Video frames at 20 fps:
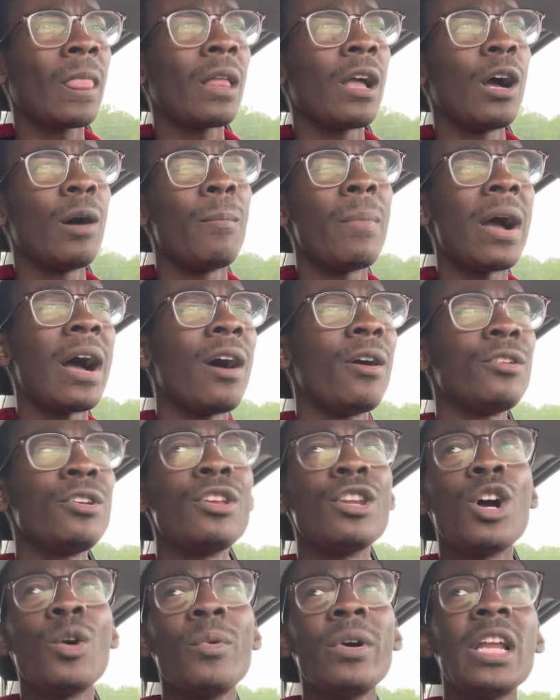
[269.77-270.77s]

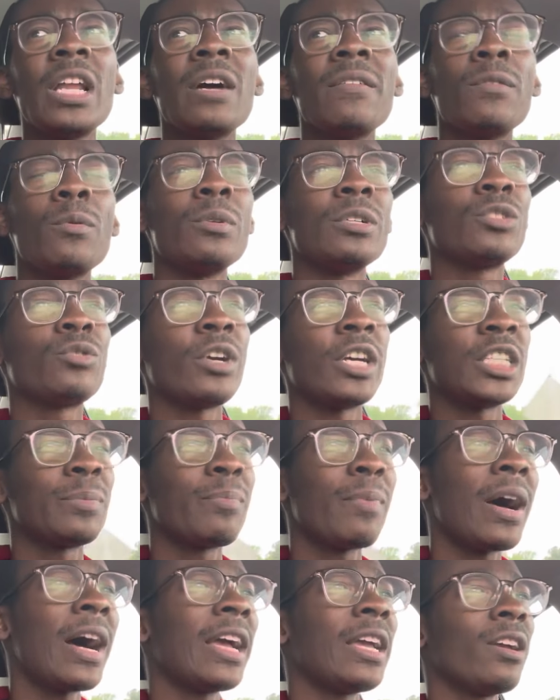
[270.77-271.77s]
about, you know, whatever was
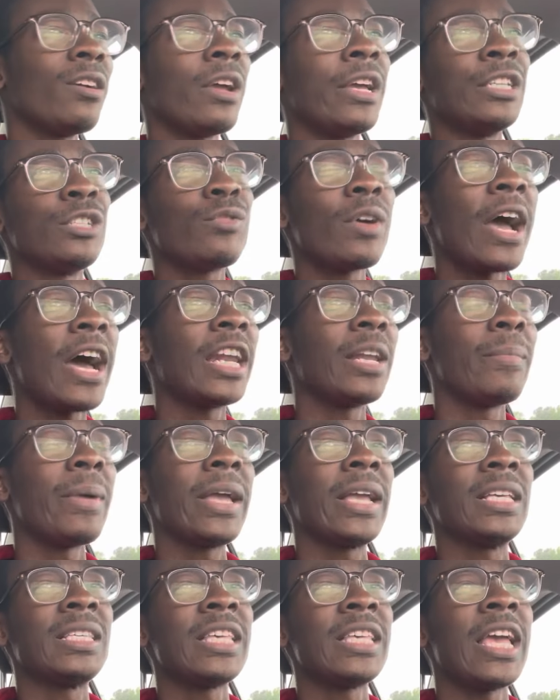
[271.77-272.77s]
transpired, and tried to
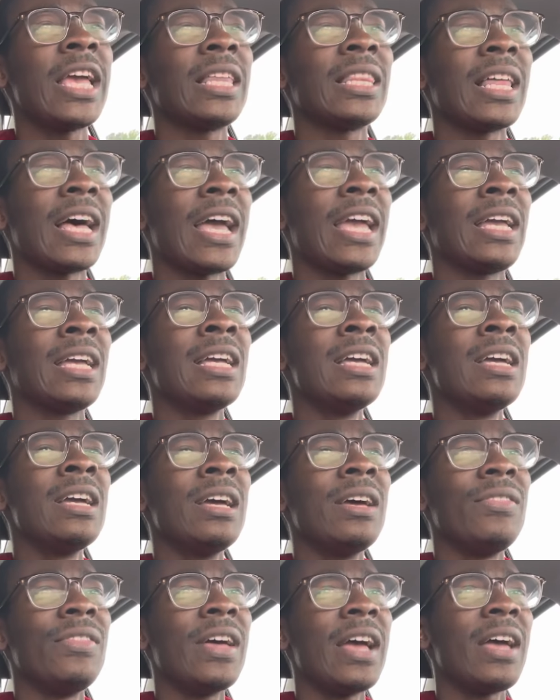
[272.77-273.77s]
make it seem like
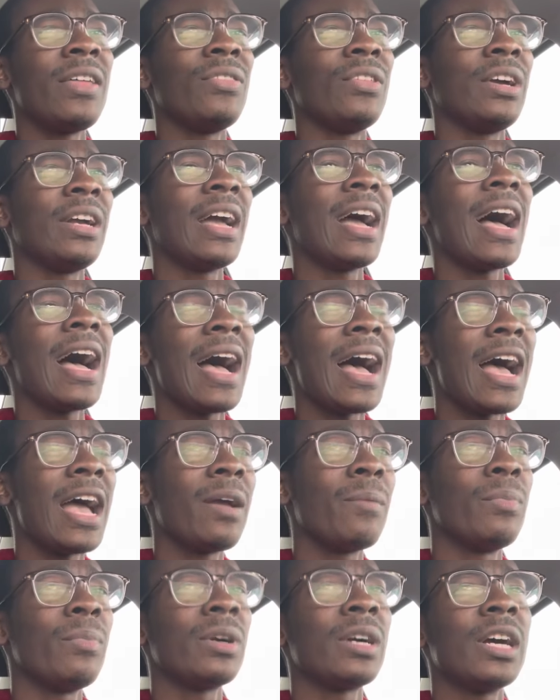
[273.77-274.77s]
that the
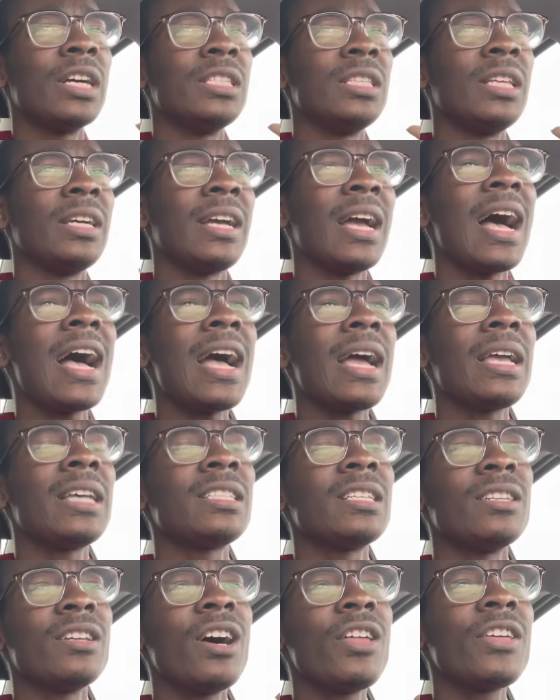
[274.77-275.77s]
guy, because the guy
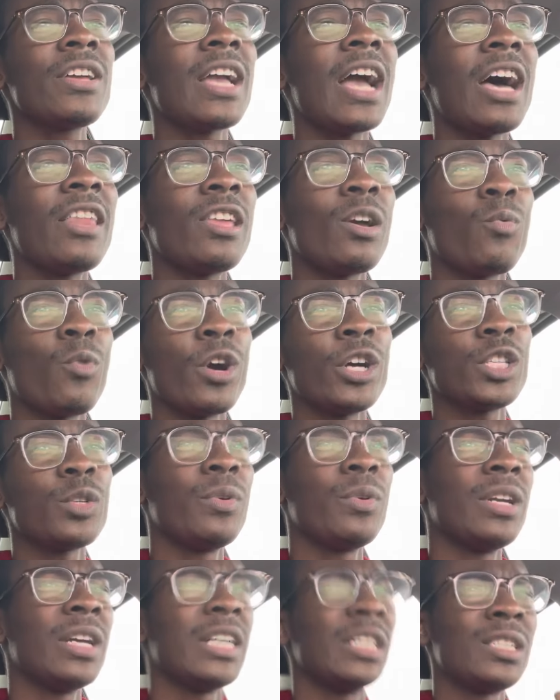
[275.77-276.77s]
is another guy that
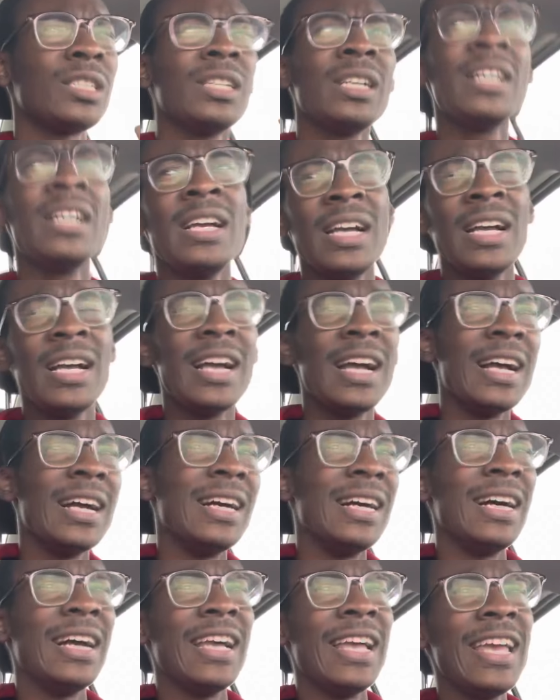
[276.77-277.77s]
works with us.
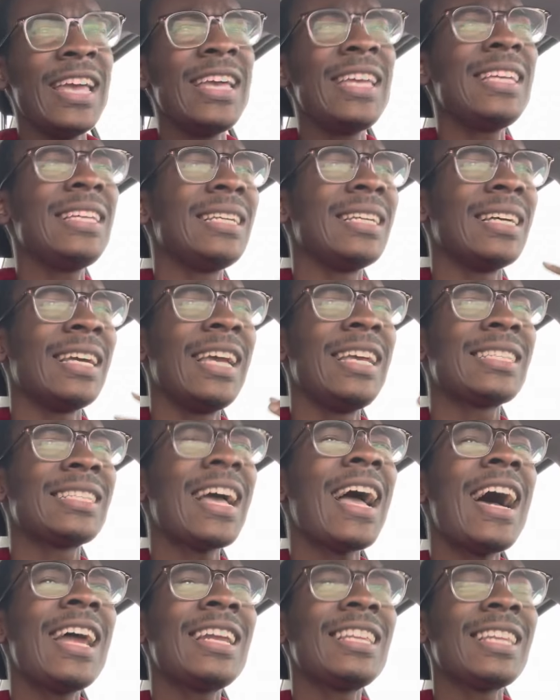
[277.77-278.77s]

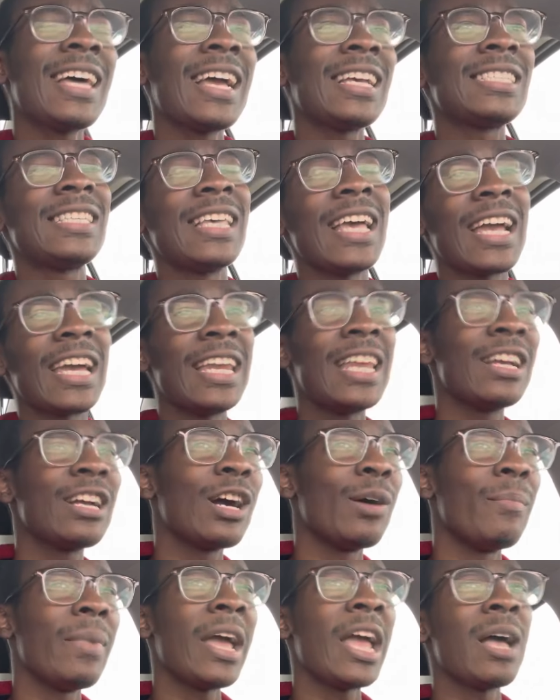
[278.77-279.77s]
He's kind of like second
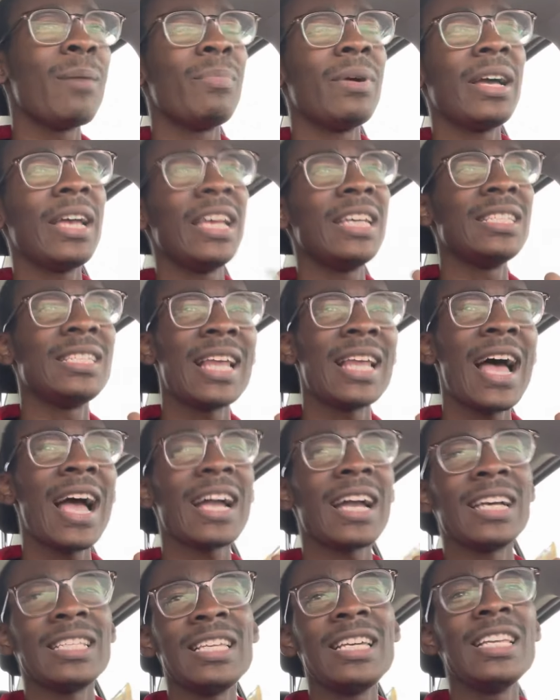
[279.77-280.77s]
in command, but he's
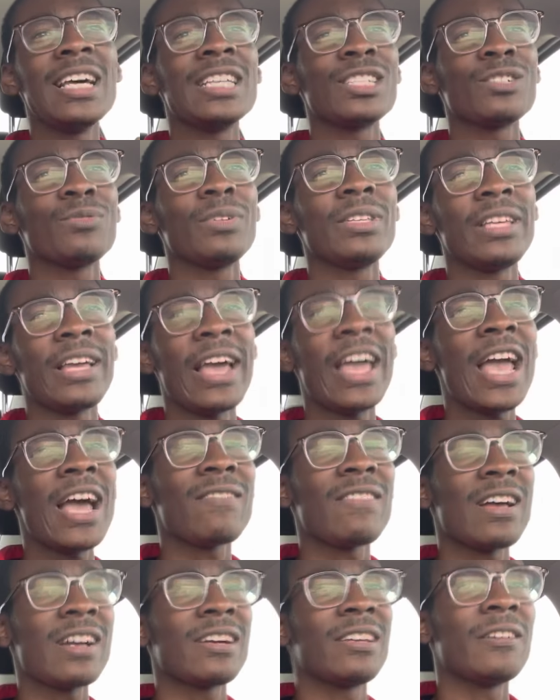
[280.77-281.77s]
not, because he doesn't really
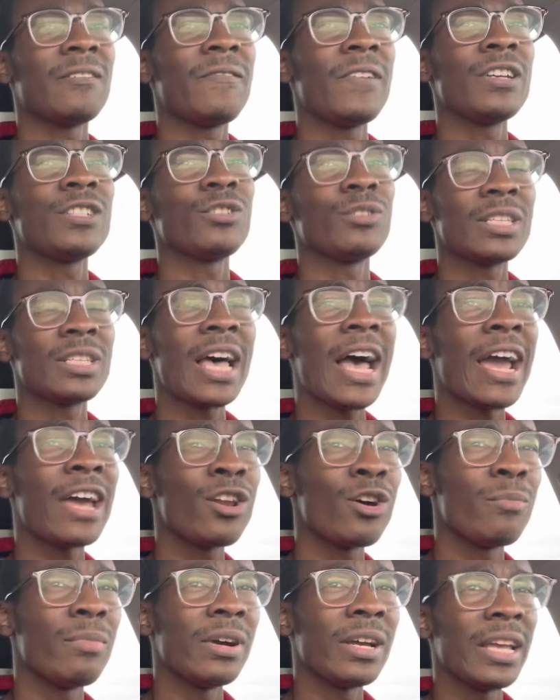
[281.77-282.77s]
have like an official
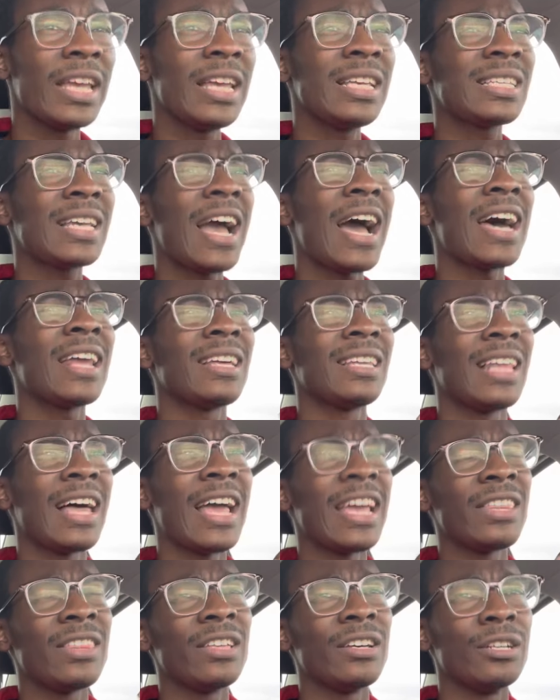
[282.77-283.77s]
title, but he's kind of
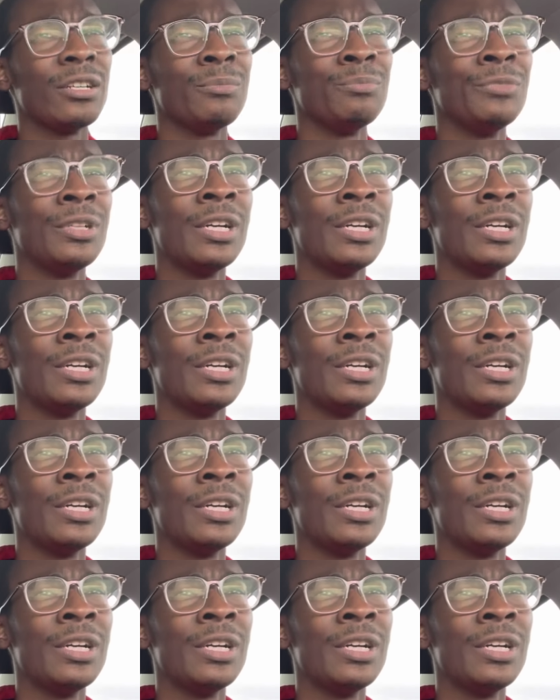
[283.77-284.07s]
like the